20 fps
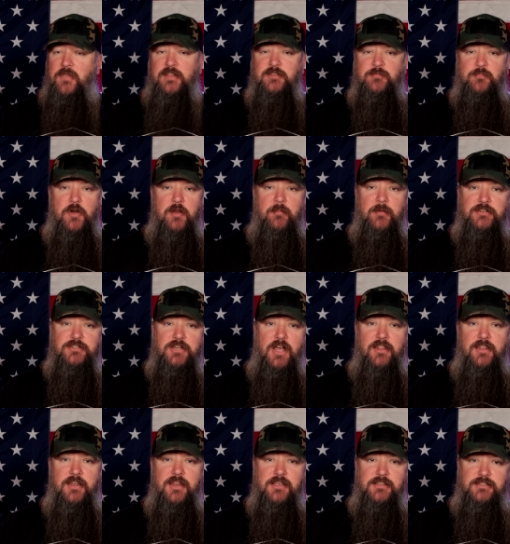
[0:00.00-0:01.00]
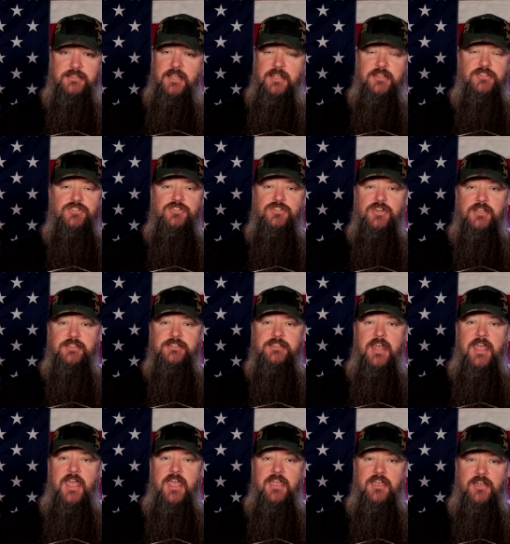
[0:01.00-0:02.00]
that's pretty much all it is. It's just
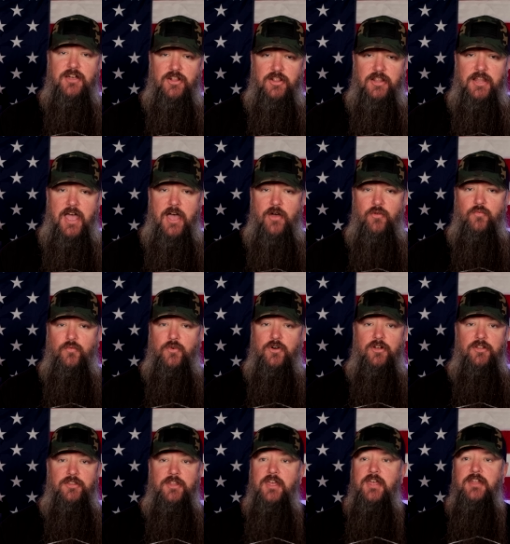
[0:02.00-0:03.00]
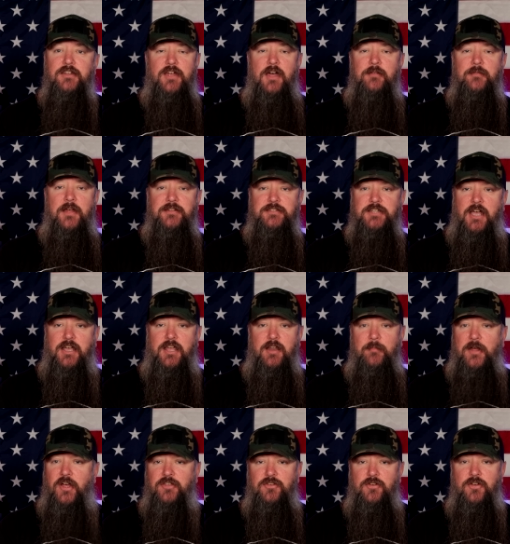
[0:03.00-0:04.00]
a clown world. Now, I'm not talking
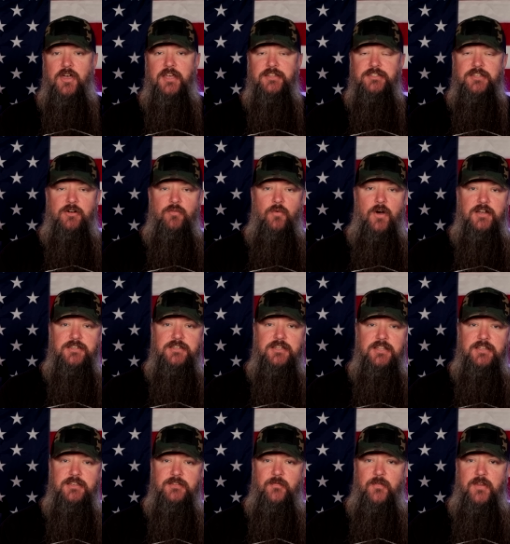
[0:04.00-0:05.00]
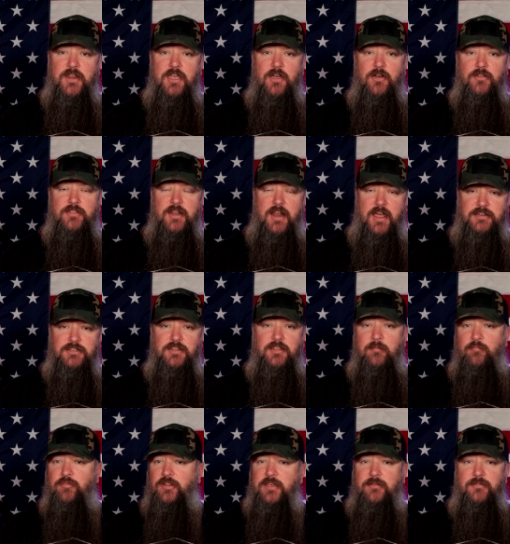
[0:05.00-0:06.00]
about you guys that are watching this video that
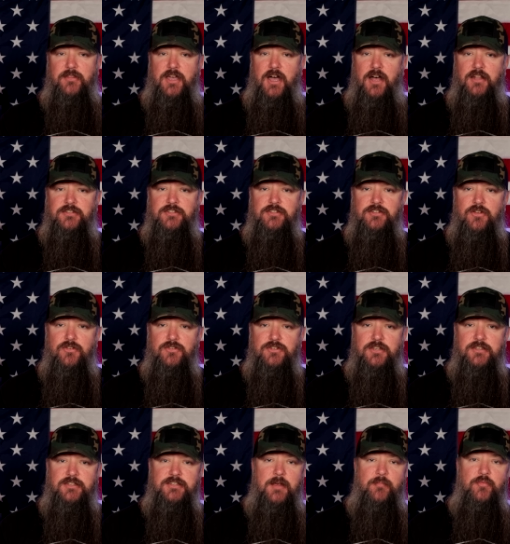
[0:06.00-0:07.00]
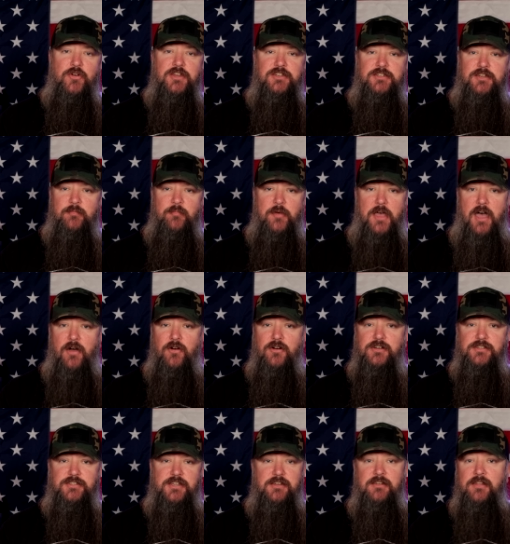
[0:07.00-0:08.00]
actually believe in the Constitution, separation of
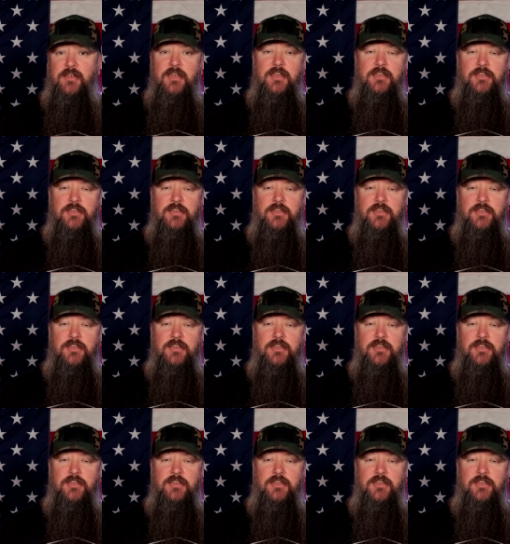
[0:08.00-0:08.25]
powers, and,